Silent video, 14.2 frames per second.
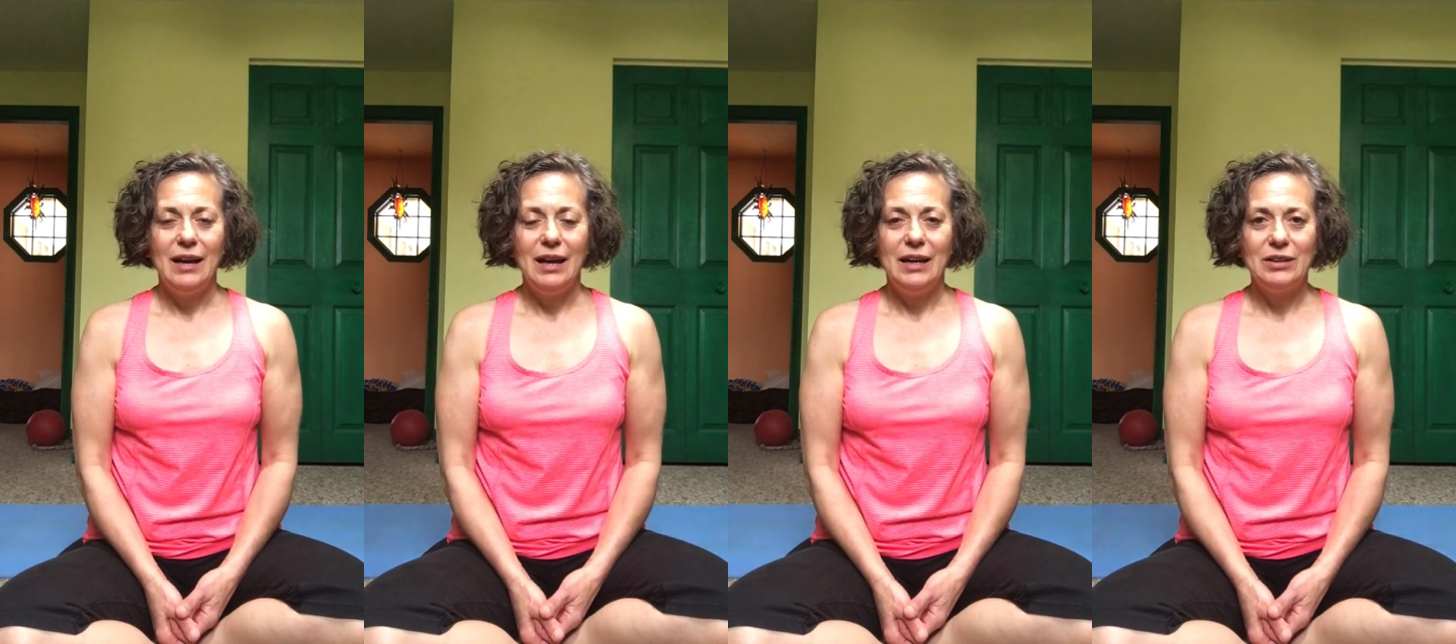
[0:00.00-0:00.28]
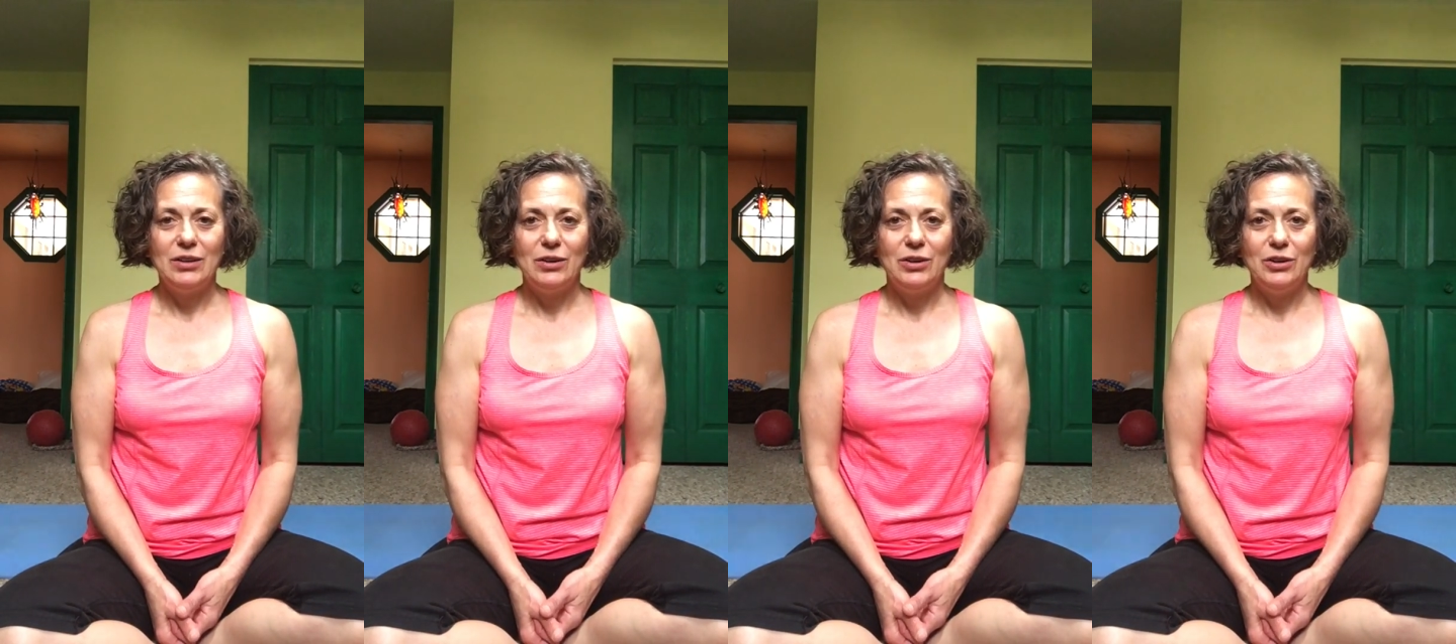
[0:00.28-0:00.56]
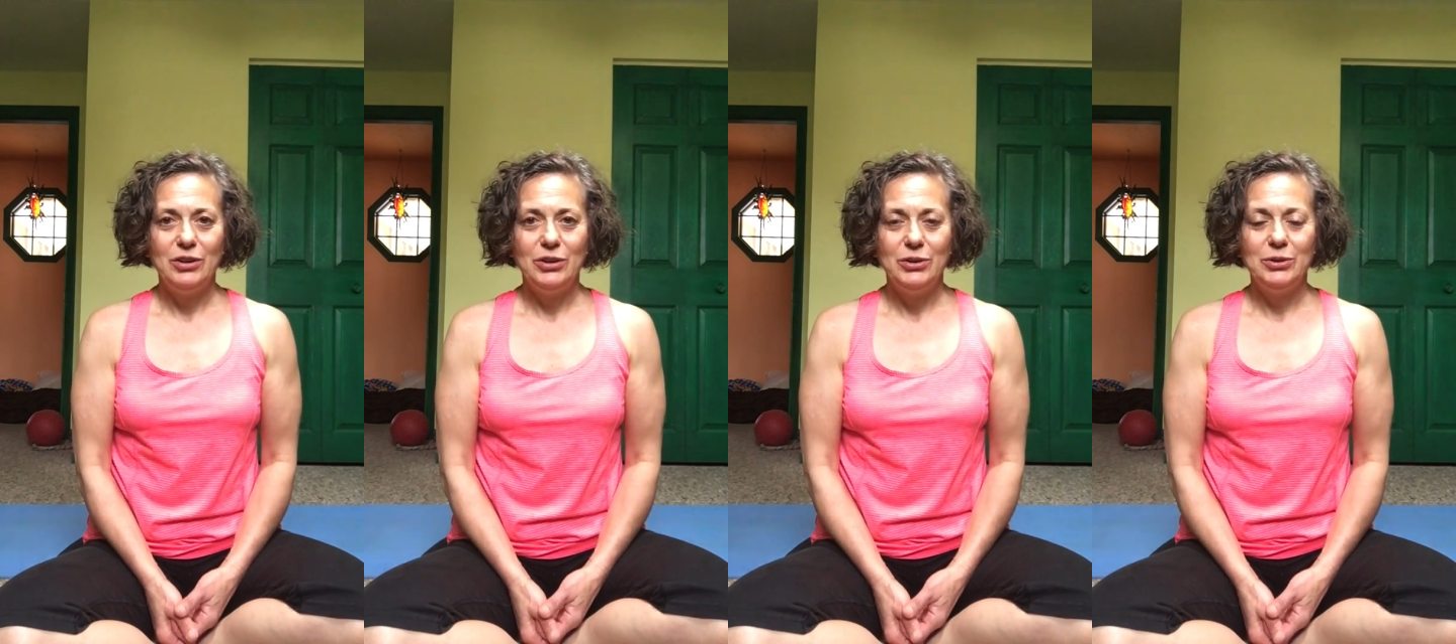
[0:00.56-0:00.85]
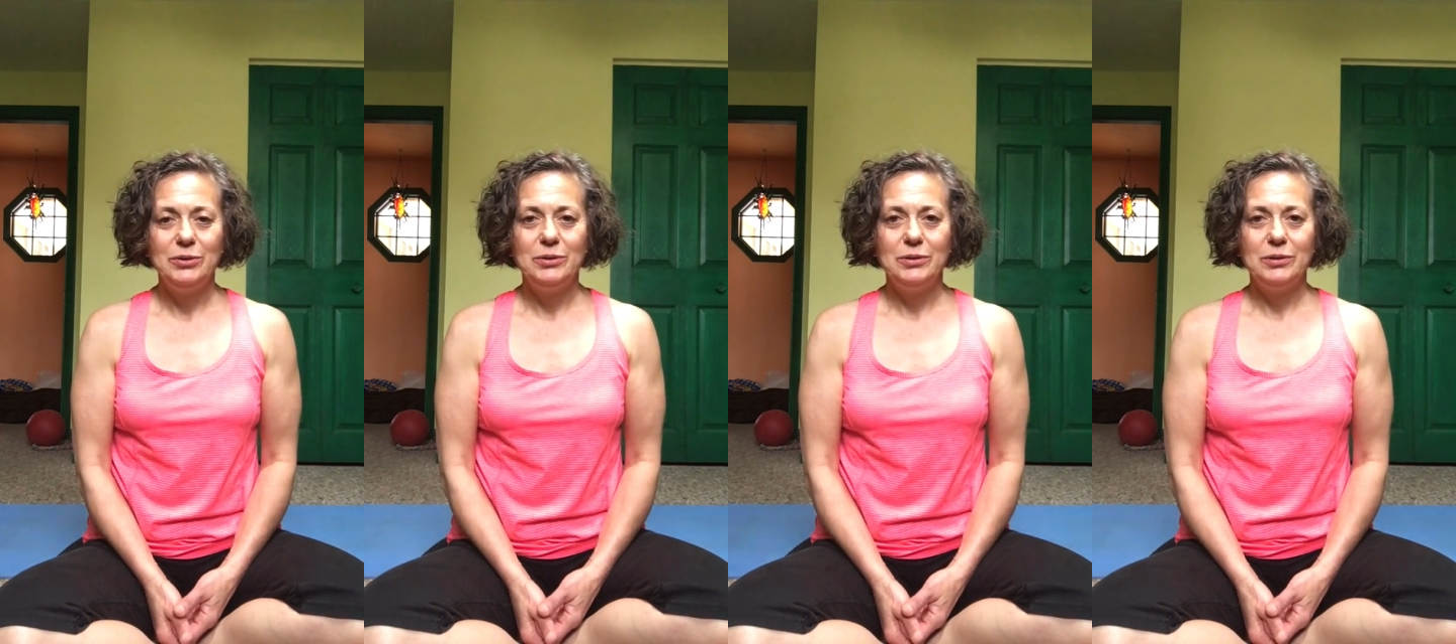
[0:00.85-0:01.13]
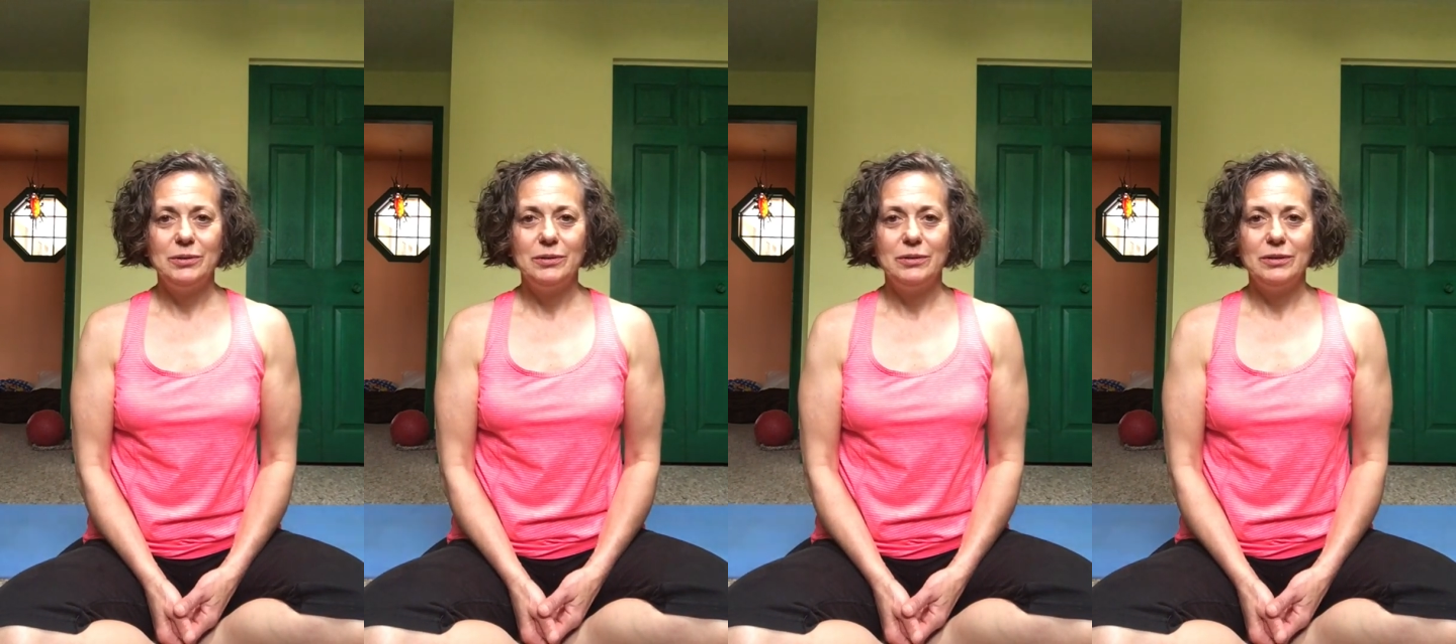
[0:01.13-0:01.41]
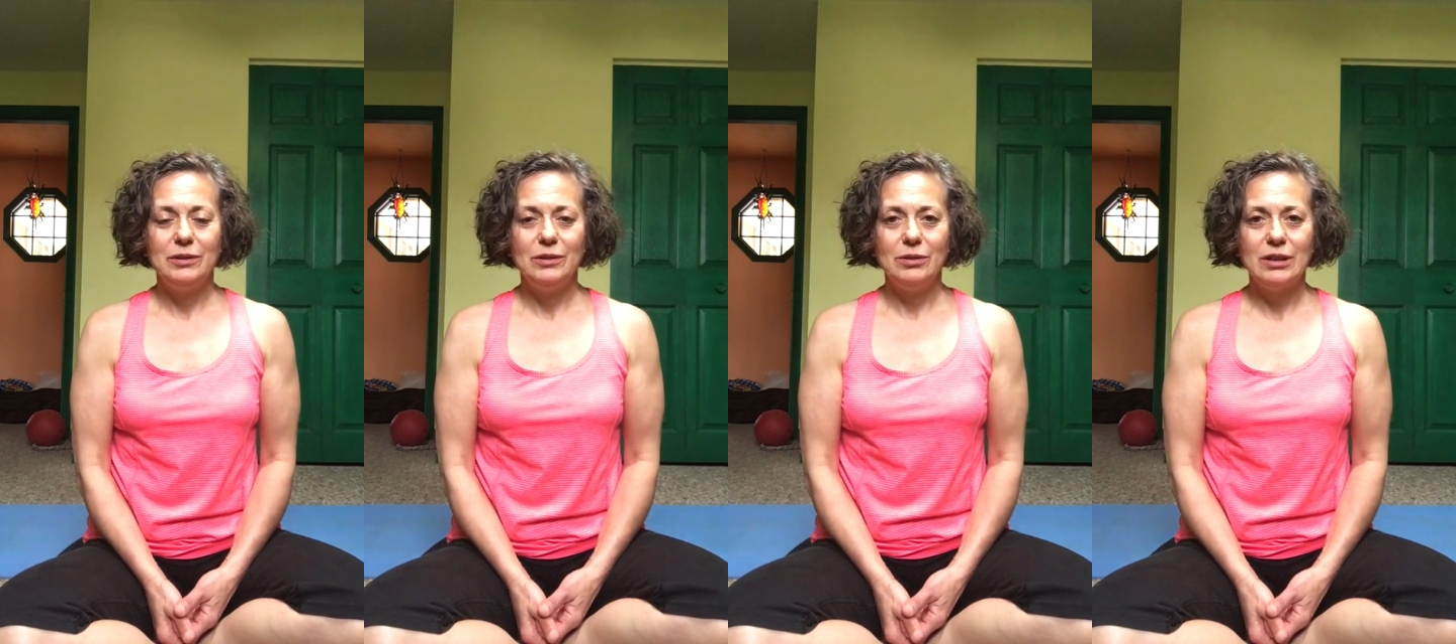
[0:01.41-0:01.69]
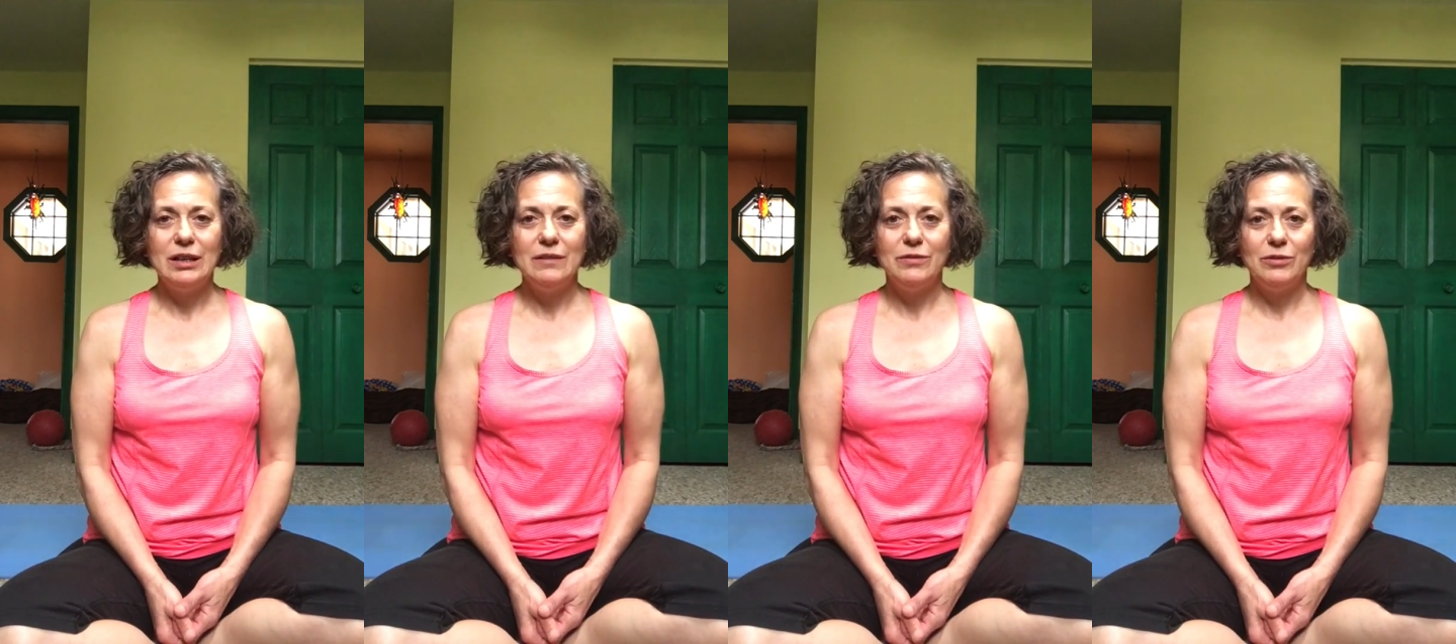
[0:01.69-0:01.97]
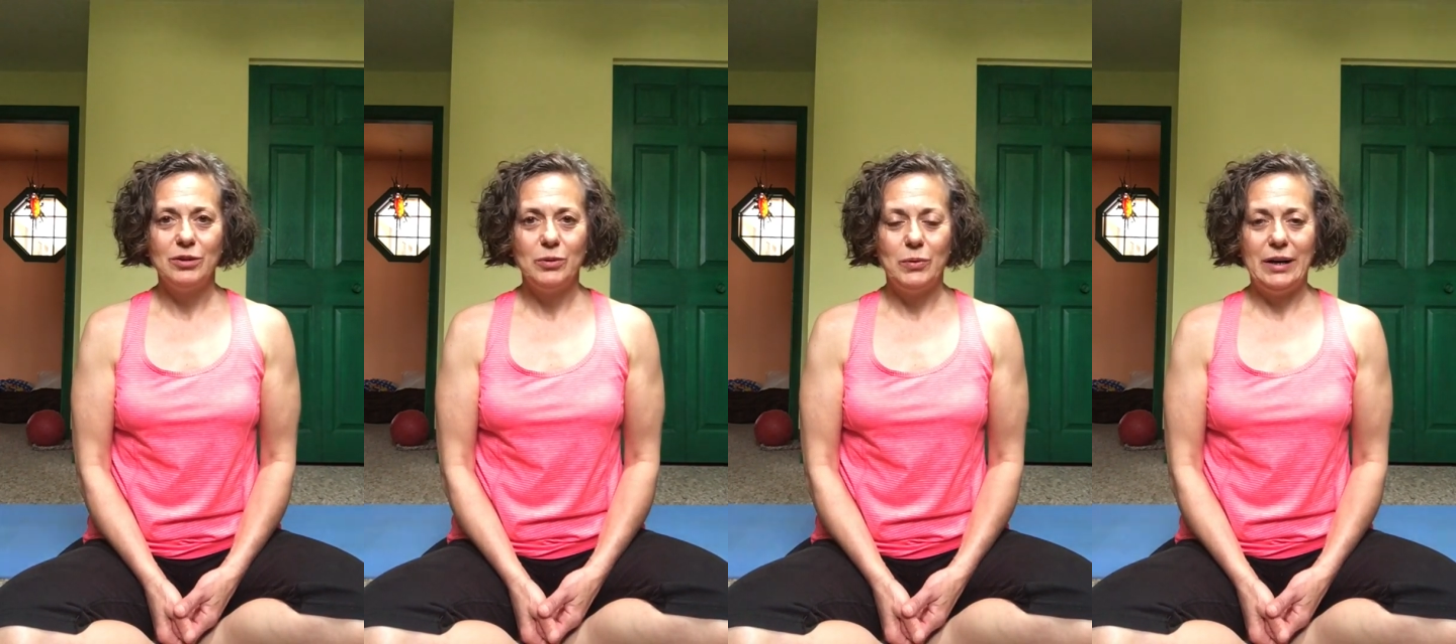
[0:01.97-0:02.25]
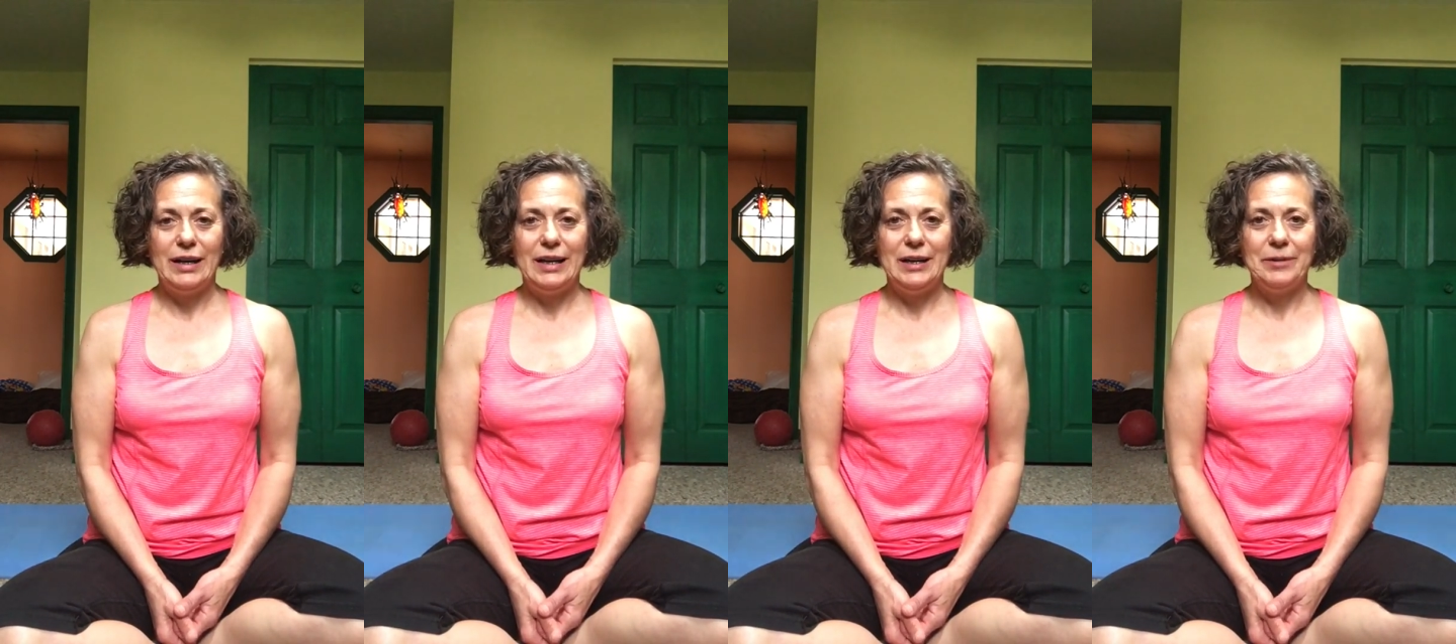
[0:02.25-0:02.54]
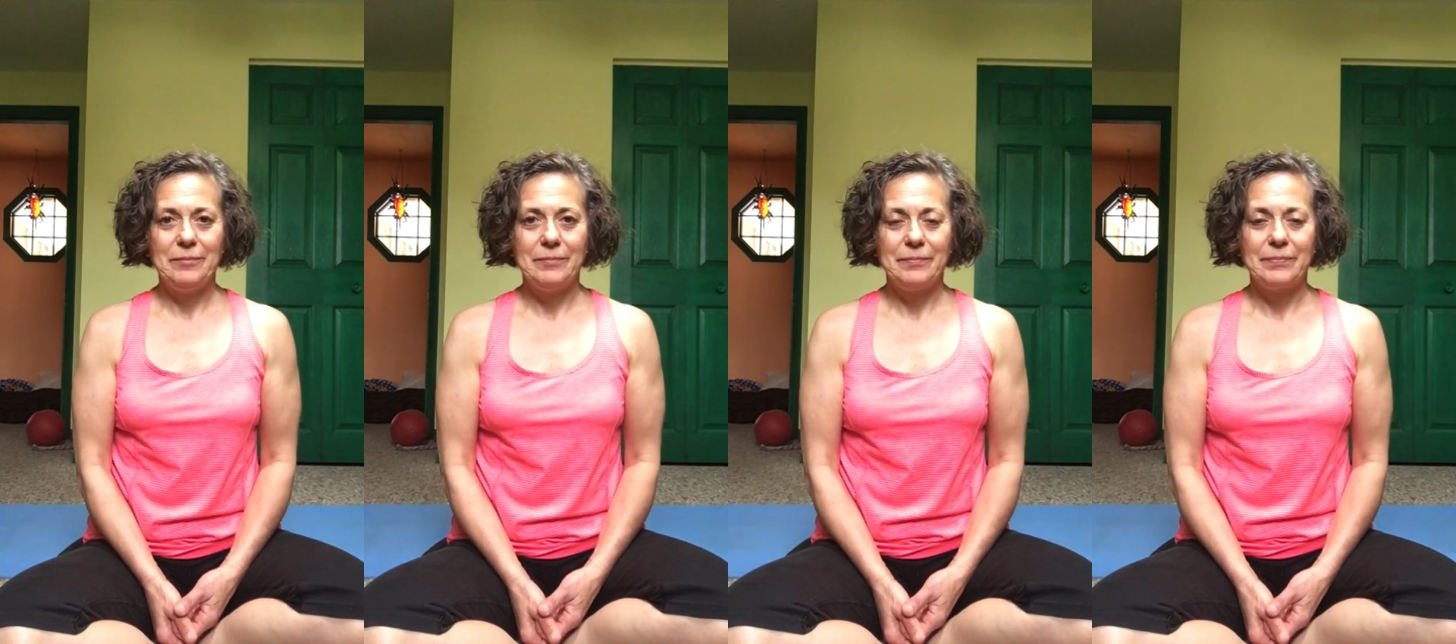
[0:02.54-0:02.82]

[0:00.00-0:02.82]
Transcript: And are you looking for a way